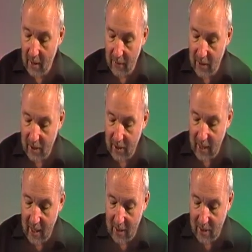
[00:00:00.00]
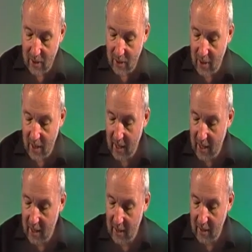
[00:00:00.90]
This is
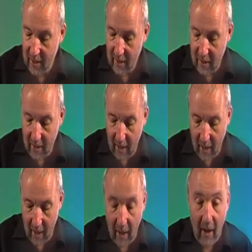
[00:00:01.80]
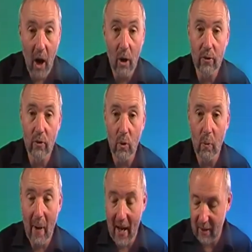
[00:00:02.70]
the
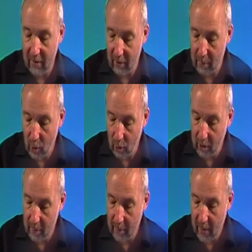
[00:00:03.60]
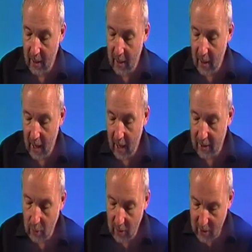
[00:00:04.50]
overall pattern of the book.
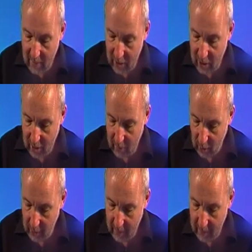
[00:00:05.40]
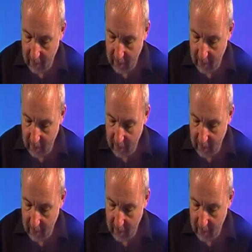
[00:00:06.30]
So what's the message of the book?